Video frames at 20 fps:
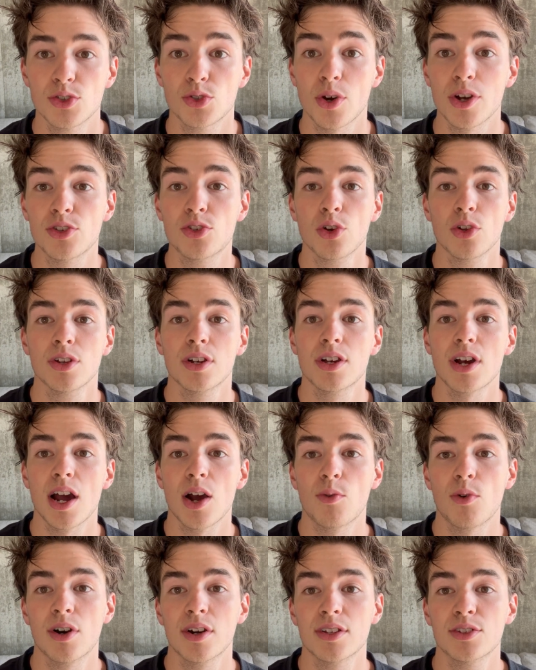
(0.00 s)
So I told the guy I
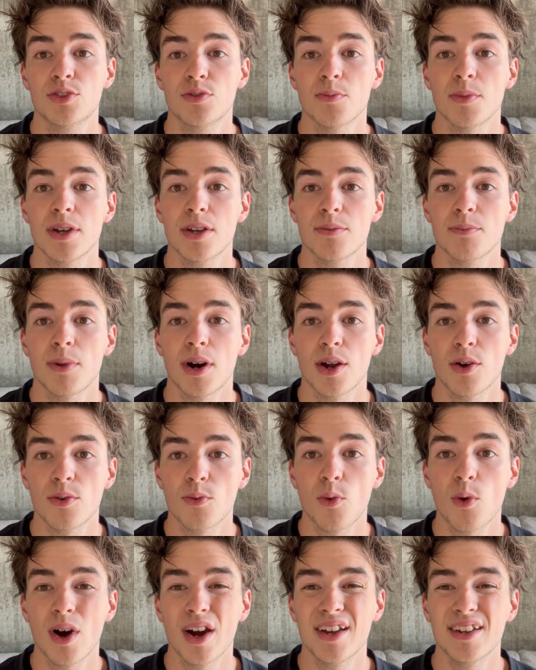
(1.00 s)
wanted to make my
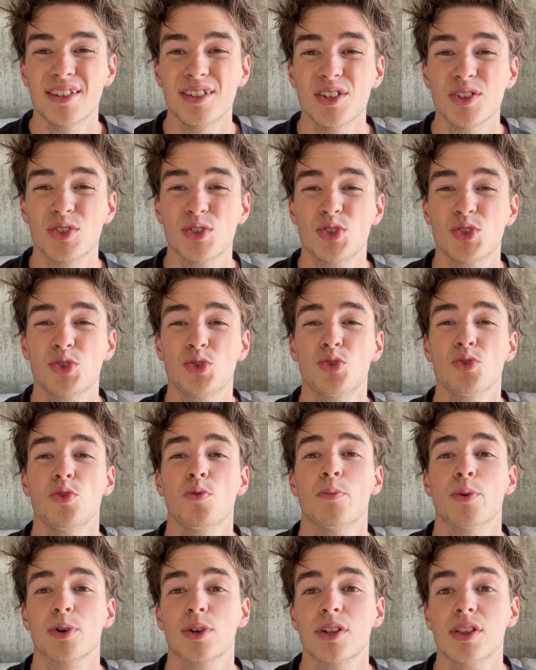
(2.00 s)
wine
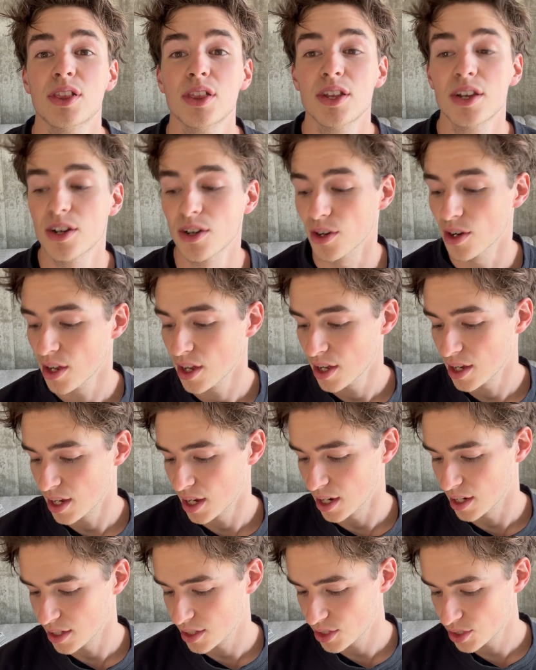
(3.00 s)
super clear,
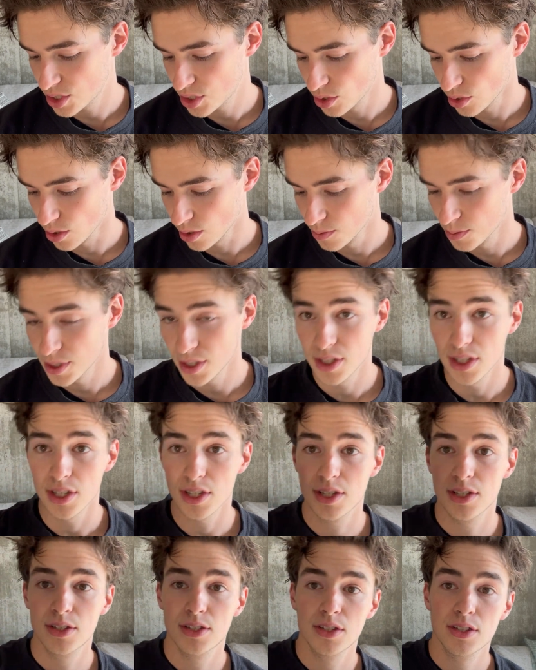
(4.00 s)
and he sold me
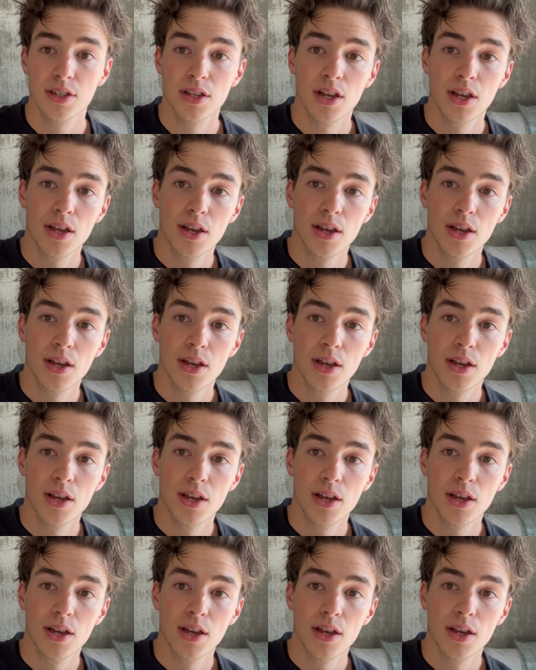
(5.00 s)
this